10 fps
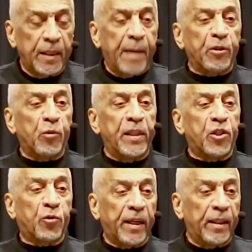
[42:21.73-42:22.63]
That was written
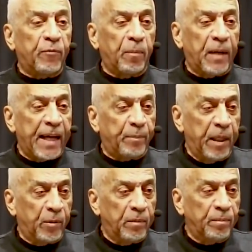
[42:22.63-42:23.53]
strictly for black
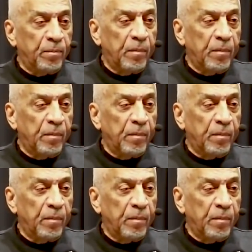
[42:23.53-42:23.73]
people.